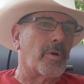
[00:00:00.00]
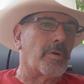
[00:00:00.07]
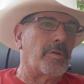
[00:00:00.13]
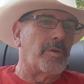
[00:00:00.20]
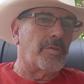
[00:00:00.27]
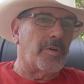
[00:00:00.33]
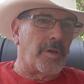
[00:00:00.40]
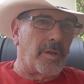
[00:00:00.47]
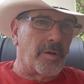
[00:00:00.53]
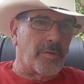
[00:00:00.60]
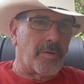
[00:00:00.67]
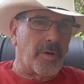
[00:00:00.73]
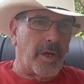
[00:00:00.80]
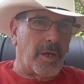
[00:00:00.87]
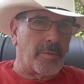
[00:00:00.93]
are these
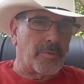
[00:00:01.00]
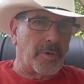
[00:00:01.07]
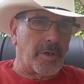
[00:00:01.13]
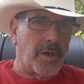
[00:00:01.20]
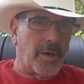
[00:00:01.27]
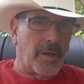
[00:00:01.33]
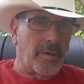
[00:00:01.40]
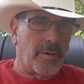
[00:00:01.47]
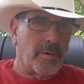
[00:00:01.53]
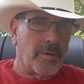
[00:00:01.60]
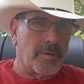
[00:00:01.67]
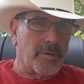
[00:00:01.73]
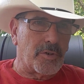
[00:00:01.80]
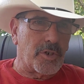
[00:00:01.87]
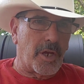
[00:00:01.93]
idiots' names again?
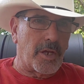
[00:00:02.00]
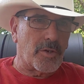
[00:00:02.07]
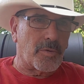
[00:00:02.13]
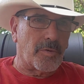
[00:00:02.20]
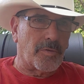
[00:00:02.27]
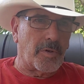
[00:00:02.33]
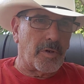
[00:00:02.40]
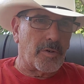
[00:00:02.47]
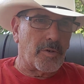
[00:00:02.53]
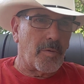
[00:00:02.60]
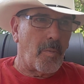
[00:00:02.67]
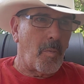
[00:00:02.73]
Jane's Revenge,